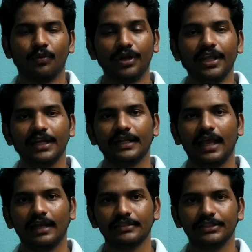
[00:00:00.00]
Only in
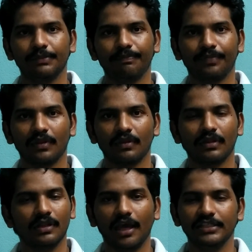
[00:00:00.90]
tanker
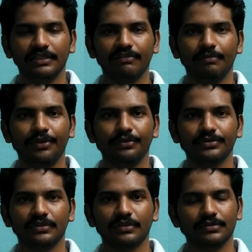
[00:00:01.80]
ship, the IG will be
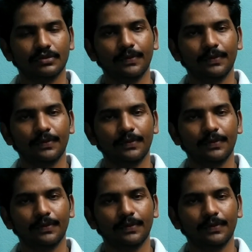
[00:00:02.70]
used.